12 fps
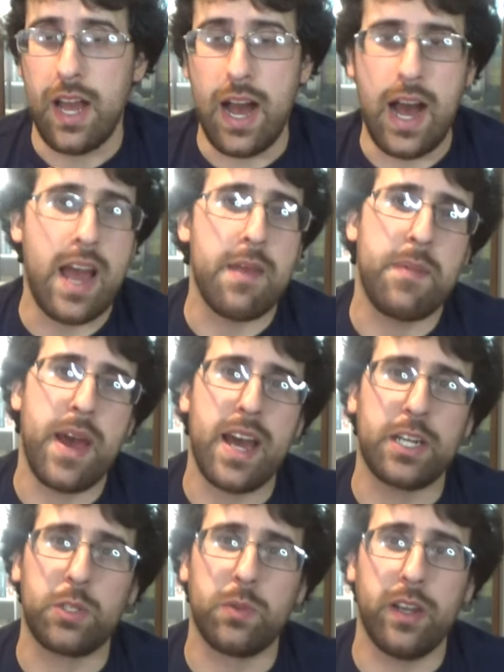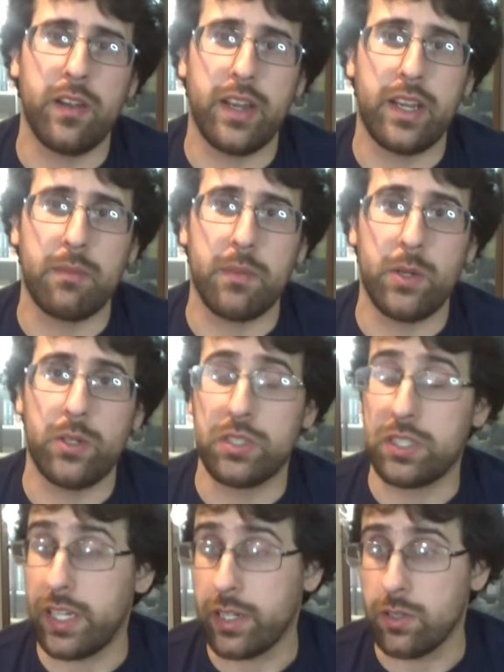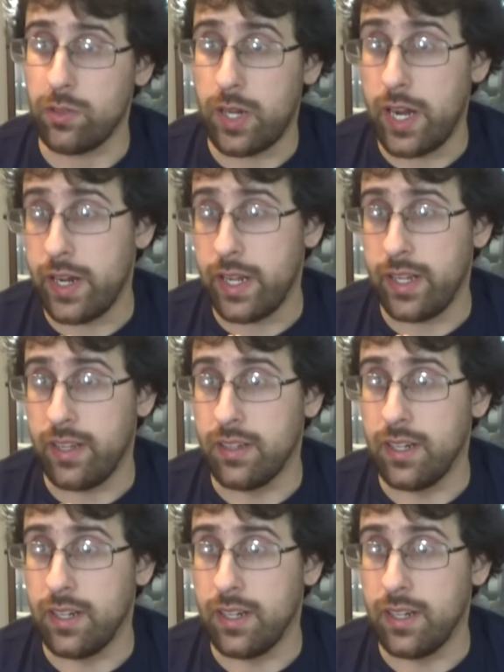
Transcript: eye patch wearing, motorcycle riding,